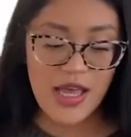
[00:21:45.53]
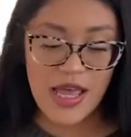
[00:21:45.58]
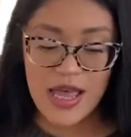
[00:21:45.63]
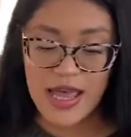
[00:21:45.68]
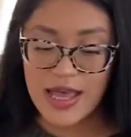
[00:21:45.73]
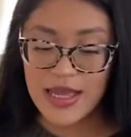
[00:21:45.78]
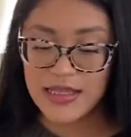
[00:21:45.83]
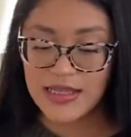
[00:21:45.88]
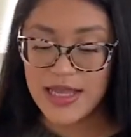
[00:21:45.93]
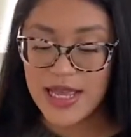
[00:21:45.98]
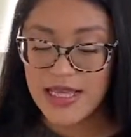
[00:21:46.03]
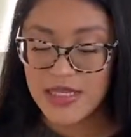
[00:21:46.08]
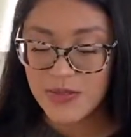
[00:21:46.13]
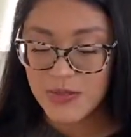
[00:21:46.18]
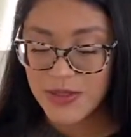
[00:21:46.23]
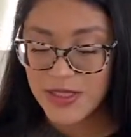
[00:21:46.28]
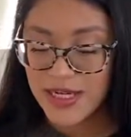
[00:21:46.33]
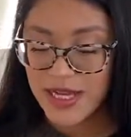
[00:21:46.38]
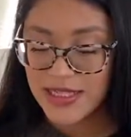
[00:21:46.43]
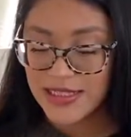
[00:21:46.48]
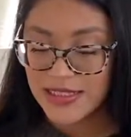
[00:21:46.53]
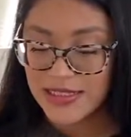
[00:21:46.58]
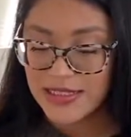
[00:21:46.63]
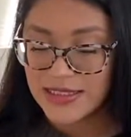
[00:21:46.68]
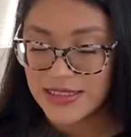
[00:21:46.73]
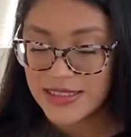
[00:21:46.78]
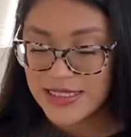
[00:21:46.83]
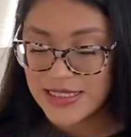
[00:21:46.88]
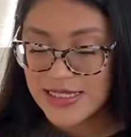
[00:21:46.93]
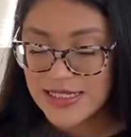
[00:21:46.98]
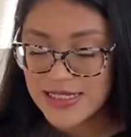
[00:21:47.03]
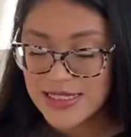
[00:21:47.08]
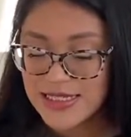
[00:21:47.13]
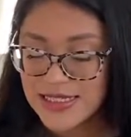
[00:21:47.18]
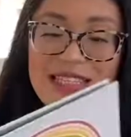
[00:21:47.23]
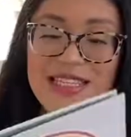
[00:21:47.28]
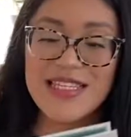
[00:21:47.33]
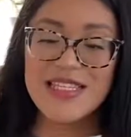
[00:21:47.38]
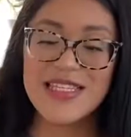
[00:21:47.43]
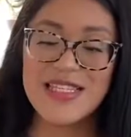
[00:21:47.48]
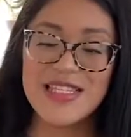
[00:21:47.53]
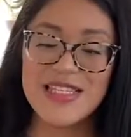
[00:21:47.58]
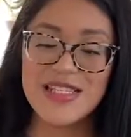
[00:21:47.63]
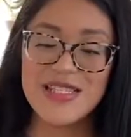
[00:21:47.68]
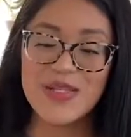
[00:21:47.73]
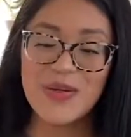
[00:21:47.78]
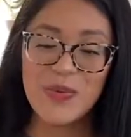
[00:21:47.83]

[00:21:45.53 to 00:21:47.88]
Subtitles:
And last but not least, this is